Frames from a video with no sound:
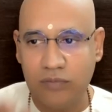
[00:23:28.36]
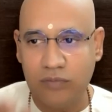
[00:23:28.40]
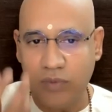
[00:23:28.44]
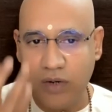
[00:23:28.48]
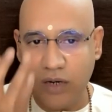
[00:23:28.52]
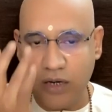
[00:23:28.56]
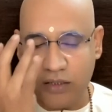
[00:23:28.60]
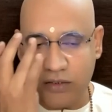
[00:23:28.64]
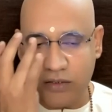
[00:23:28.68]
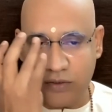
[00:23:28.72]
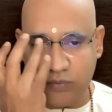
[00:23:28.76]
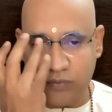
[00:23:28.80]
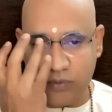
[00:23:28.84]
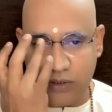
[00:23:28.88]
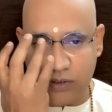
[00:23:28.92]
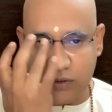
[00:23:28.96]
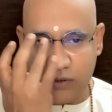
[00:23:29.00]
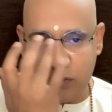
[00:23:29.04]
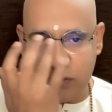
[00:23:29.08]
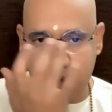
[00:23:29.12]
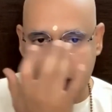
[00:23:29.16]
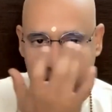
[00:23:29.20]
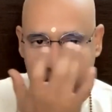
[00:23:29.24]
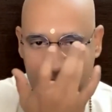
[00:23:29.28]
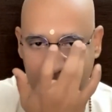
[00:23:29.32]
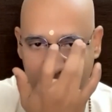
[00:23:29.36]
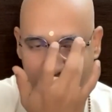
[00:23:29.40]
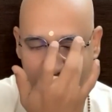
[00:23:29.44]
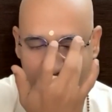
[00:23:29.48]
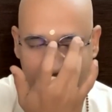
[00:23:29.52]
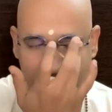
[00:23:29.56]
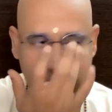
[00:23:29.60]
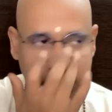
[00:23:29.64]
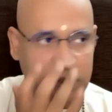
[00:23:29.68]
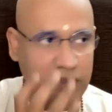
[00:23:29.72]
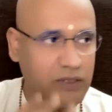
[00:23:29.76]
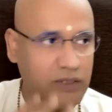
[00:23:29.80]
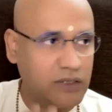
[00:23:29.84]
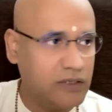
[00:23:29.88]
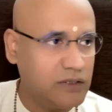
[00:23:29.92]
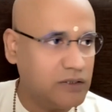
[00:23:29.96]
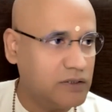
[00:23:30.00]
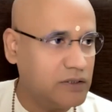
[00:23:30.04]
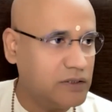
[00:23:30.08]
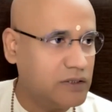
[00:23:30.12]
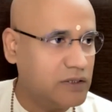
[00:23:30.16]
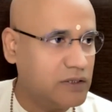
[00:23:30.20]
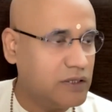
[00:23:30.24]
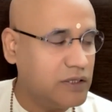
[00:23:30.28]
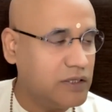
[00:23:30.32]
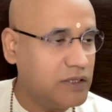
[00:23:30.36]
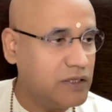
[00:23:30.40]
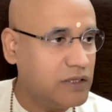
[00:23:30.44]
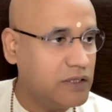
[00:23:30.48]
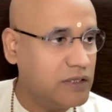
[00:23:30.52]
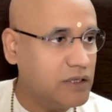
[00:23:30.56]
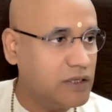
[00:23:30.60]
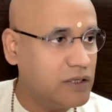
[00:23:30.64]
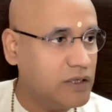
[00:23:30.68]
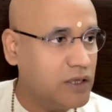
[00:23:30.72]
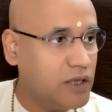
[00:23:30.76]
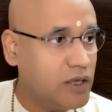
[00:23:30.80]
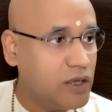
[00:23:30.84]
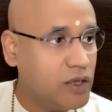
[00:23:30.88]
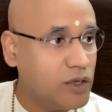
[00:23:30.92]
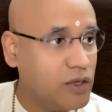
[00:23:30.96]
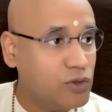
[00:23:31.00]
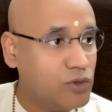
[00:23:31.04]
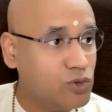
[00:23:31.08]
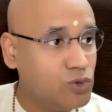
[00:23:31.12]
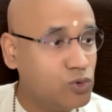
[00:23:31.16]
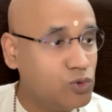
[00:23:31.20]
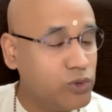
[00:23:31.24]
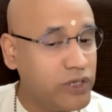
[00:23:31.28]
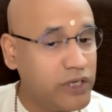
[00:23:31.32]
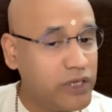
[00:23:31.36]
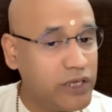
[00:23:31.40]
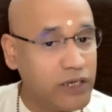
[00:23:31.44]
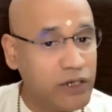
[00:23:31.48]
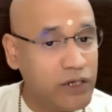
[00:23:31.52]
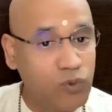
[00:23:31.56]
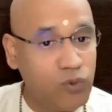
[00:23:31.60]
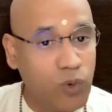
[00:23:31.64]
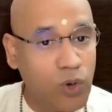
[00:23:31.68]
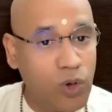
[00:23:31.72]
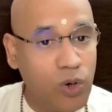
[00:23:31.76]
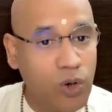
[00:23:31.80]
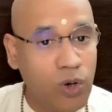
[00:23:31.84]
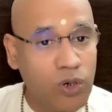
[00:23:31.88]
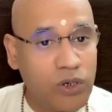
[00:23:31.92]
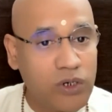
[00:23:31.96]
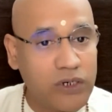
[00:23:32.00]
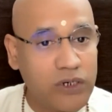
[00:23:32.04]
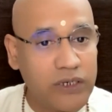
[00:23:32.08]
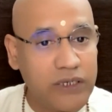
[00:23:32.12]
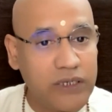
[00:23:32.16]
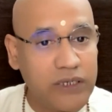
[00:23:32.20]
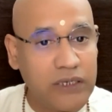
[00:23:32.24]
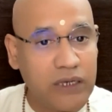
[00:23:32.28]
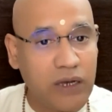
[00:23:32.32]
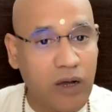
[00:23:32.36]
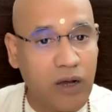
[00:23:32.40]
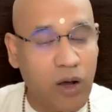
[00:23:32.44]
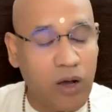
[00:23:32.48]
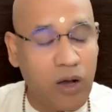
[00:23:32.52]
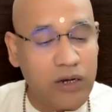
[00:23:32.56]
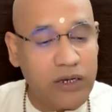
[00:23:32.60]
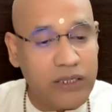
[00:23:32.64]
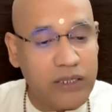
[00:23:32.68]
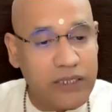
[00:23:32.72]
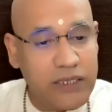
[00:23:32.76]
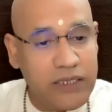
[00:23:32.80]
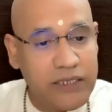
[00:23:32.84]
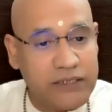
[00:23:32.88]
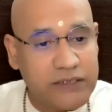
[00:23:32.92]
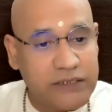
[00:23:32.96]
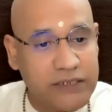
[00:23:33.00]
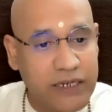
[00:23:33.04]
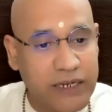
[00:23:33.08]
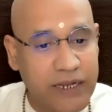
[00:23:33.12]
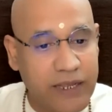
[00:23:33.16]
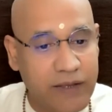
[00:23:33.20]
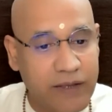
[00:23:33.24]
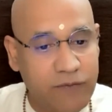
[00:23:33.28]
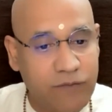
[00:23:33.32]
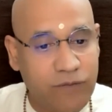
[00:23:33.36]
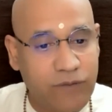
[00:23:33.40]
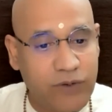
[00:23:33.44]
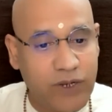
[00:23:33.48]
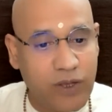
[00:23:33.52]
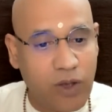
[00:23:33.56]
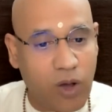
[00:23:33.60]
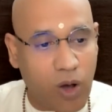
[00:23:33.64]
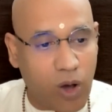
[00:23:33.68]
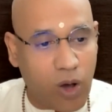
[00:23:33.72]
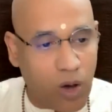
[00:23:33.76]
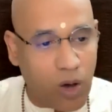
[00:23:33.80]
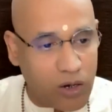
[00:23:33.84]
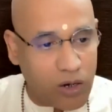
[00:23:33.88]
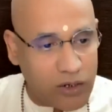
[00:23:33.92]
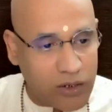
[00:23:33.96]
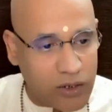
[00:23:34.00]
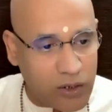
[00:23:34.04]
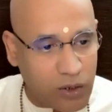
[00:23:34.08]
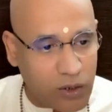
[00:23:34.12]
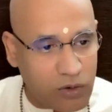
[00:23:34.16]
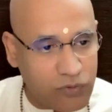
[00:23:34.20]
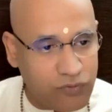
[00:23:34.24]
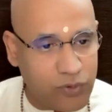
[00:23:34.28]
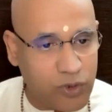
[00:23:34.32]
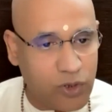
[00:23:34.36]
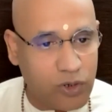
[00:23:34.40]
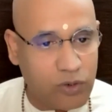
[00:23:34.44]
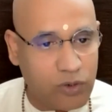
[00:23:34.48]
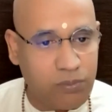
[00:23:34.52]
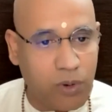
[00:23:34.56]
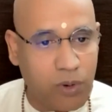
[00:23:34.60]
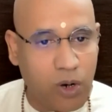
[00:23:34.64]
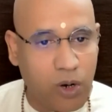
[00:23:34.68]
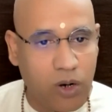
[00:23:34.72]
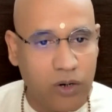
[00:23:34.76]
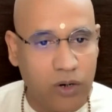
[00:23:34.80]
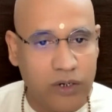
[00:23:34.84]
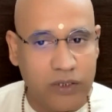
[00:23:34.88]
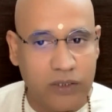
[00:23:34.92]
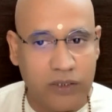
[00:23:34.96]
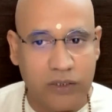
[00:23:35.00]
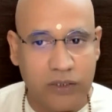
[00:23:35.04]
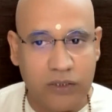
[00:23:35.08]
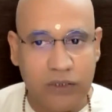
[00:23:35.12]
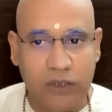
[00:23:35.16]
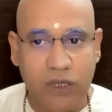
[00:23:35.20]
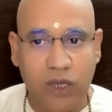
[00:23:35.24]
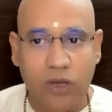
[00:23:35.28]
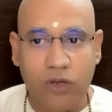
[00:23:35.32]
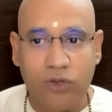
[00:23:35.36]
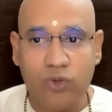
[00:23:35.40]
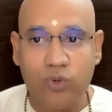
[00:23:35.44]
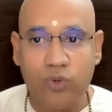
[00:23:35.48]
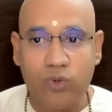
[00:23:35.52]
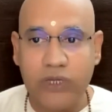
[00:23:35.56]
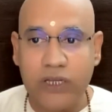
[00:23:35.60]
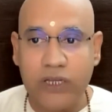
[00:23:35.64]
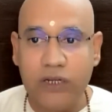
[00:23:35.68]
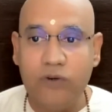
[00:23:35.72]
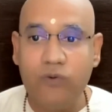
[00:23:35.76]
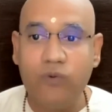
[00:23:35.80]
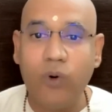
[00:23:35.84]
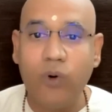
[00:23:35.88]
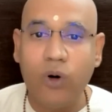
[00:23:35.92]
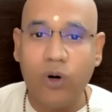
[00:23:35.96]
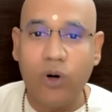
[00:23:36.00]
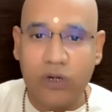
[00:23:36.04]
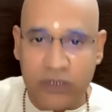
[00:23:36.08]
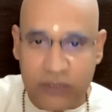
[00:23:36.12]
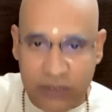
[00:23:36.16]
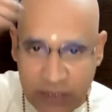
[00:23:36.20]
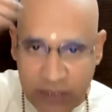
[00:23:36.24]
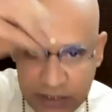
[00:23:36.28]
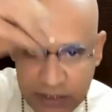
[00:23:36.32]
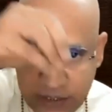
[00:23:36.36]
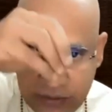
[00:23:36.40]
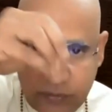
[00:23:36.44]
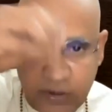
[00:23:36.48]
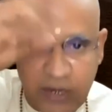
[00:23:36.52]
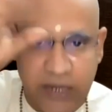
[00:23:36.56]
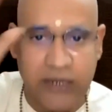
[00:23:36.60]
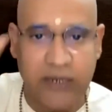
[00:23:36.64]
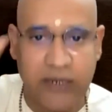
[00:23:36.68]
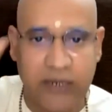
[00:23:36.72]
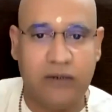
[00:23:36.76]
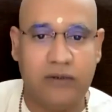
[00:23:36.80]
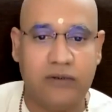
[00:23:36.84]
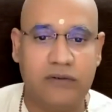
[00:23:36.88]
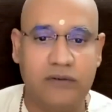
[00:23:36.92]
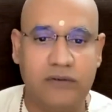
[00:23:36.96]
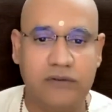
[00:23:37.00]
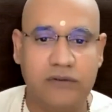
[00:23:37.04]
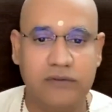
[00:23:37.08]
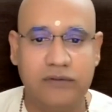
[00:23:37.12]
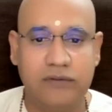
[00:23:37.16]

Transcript: Madhava, Govinda. You invoke on each and every organ of your body, you invoke the divine.